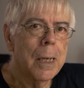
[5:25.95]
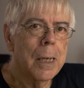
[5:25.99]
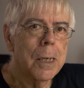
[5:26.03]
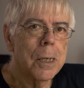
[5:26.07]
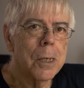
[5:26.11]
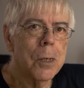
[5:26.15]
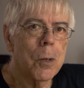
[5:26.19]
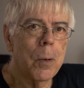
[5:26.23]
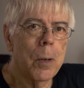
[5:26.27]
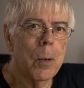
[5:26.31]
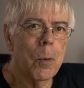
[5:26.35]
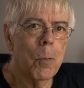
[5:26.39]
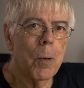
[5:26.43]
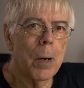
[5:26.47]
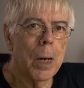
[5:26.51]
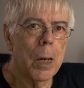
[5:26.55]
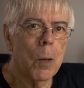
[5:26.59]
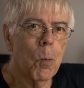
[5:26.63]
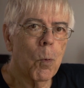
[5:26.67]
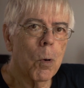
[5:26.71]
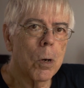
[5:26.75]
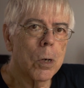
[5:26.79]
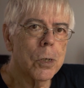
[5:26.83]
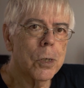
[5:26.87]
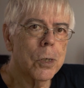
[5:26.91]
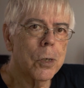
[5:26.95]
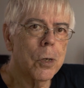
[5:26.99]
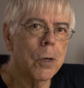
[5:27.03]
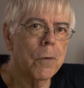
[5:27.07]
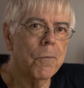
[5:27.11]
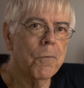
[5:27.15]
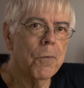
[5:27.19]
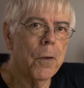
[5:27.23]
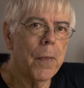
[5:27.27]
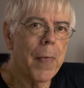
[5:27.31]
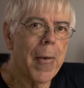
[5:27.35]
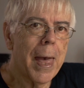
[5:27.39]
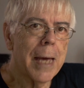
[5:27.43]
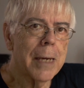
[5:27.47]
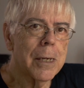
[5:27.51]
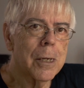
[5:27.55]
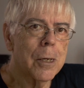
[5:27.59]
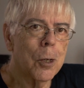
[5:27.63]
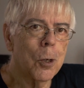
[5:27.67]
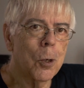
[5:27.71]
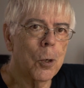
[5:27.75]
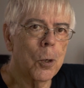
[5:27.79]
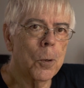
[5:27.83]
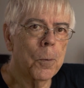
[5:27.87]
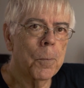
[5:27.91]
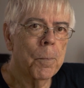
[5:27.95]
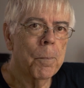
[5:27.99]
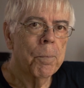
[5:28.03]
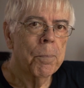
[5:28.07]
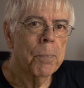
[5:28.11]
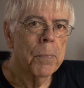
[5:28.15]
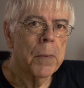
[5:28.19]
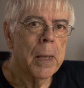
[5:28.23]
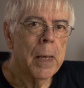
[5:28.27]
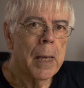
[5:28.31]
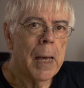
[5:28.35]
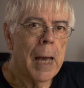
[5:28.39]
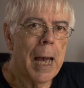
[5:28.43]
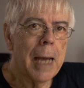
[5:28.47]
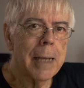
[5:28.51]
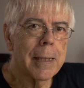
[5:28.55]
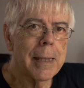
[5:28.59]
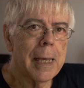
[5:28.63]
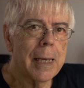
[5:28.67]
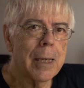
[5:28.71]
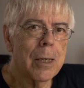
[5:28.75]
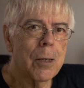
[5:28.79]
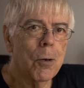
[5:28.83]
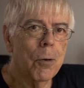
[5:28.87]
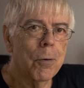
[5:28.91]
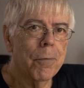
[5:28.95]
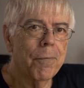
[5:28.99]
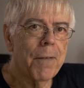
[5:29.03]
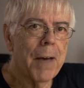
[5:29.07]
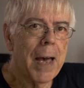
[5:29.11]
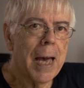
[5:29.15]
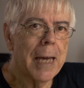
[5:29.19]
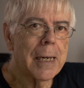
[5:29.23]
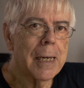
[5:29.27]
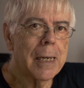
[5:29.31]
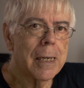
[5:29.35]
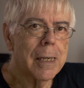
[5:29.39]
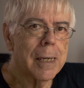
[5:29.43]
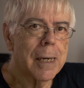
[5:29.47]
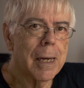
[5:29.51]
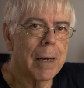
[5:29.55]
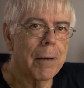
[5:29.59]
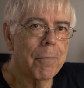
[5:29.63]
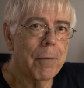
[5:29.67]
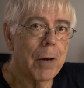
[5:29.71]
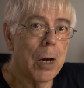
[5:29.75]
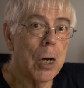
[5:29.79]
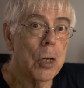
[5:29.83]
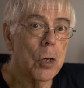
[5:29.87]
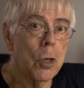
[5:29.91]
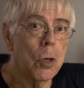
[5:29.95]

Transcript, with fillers: So it really works good for that too. I think you'll find it uh, very